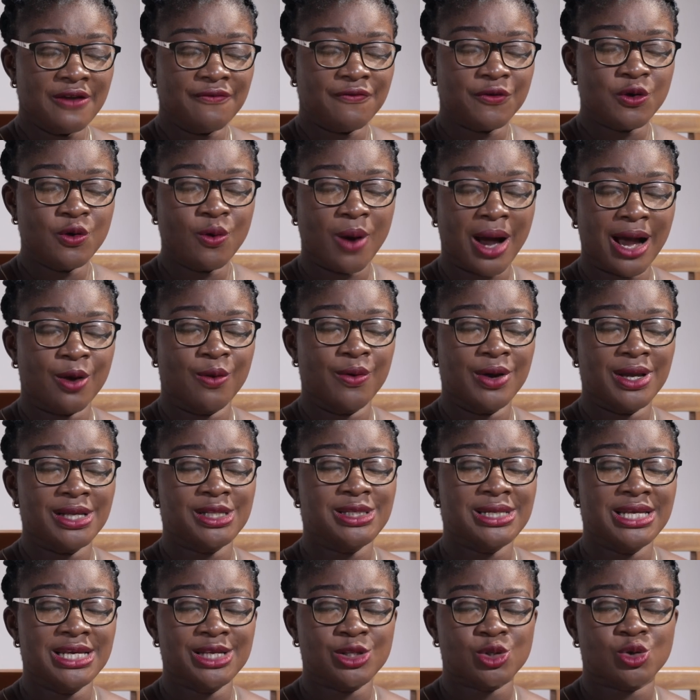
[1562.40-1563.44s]
if you are
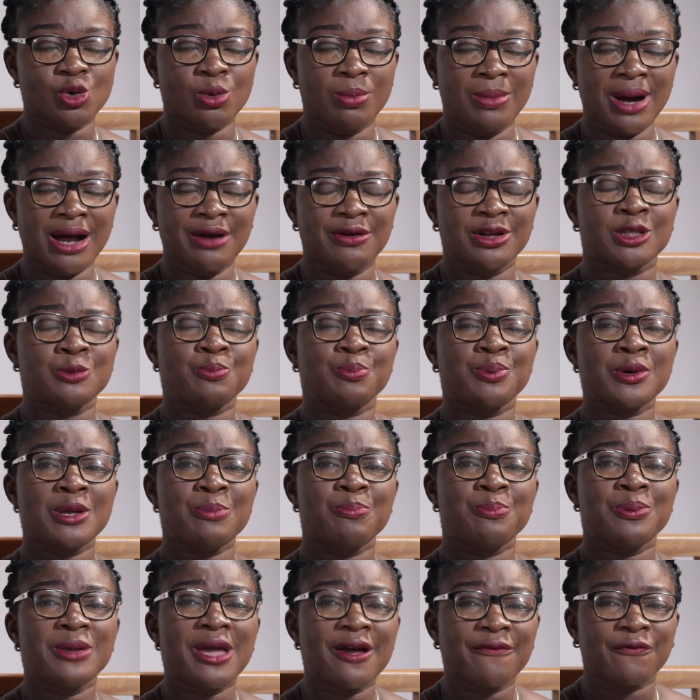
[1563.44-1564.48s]
going into marriage,
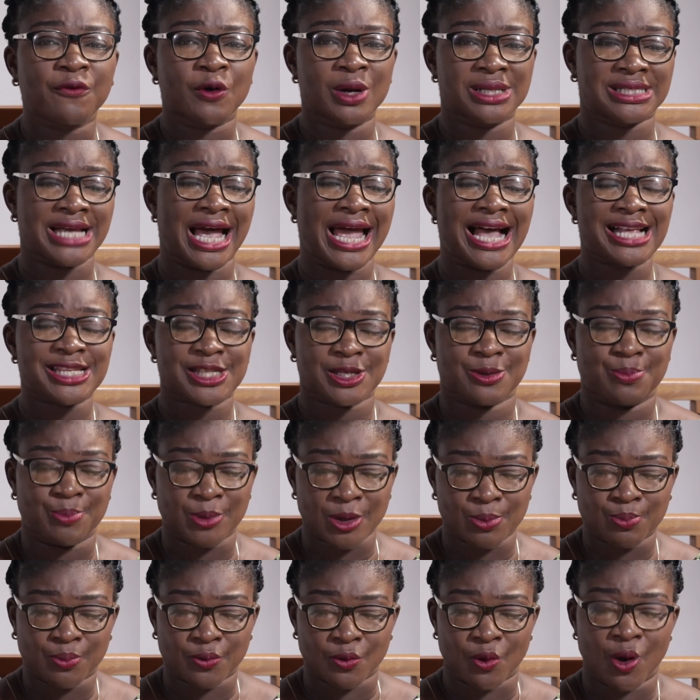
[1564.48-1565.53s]
prepare for it. I ask
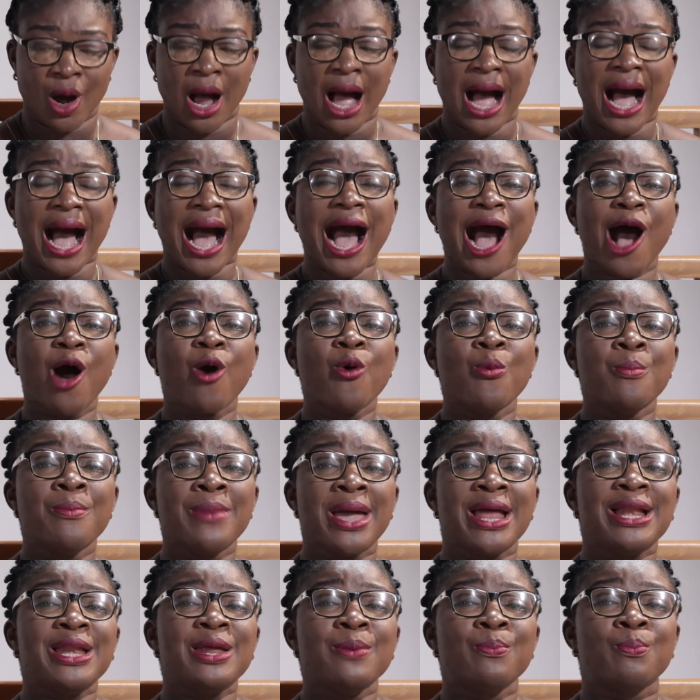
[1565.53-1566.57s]
people, how
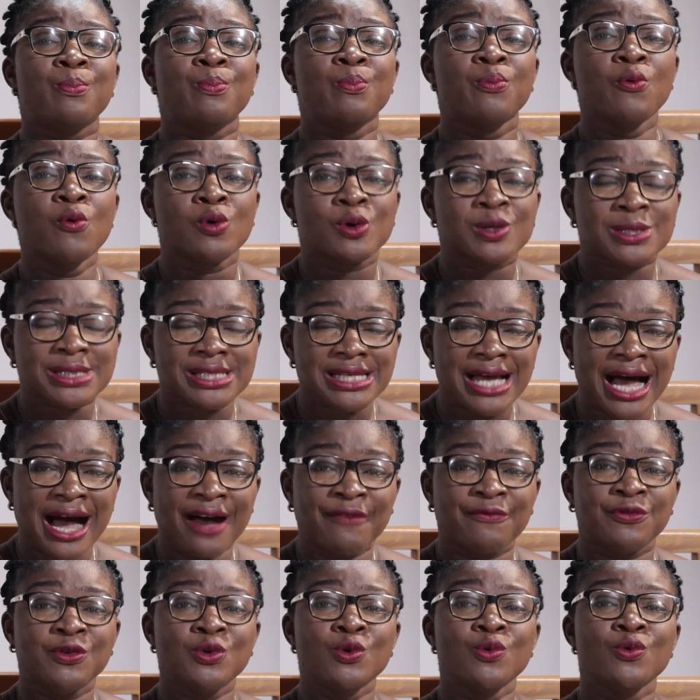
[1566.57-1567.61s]
many books
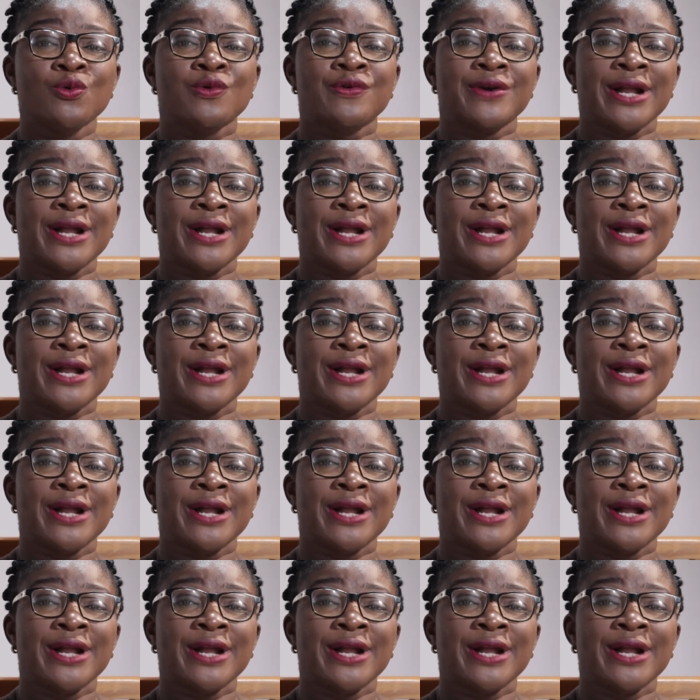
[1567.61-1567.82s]
have you